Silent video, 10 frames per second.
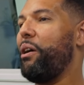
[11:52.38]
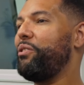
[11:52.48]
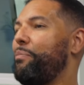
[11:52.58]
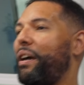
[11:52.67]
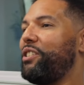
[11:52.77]

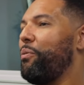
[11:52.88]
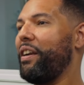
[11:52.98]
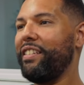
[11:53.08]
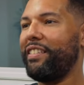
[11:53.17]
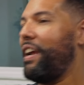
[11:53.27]
was in my
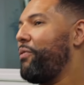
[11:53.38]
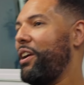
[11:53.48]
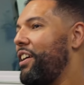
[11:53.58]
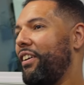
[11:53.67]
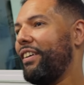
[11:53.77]
20s,
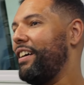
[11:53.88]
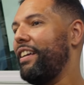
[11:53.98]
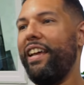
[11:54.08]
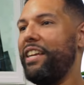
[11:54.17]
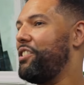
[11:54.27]
every
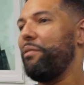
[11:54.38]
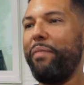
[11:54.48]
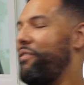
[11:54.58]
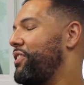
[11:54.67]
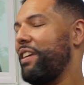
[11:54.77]
haircut, edge up,
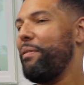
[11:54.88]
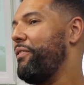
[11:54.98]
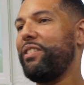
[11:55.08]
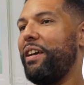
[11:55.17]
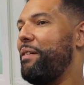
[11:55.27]
every time,
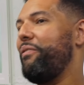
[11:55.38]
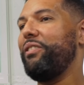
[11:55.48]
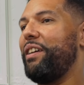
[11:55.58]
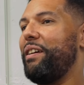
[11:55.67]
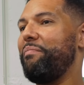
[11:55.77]
every time,
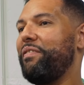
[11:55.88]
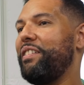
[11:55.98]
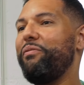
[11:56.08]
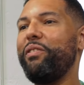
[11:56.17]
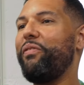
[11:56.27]
every time.
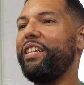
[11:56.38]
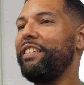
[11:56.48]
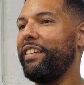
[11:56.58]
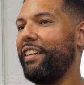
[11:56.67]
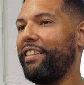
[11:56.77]
Even if I
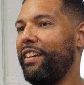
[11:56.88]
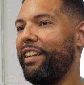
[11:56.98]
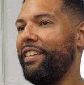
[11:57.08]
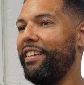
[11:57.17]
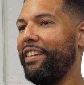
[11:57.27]
didn't need a cut,
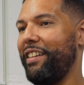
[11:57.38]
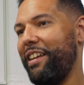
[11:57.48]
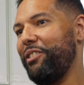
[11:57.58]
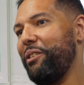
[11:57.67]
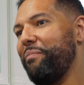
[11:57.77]
I needed an
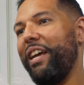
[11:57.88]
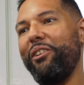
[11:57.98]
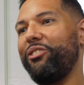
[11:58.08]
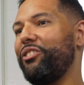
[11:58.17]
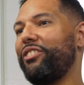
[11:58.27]
edge up.
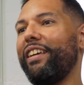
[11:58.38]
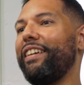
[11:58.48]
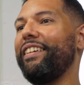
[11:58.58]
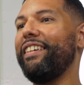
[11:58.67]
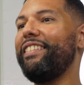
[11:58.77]
Now it's just
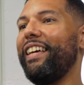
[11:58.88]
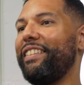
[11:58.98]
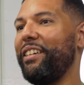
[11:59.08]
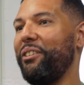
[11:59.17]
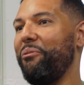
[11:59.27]
like, get
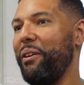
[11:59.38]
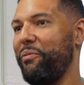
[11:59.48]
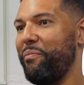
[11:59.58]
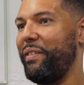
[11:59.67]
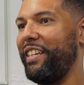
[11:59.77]
that thing away
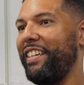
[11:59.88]
from me.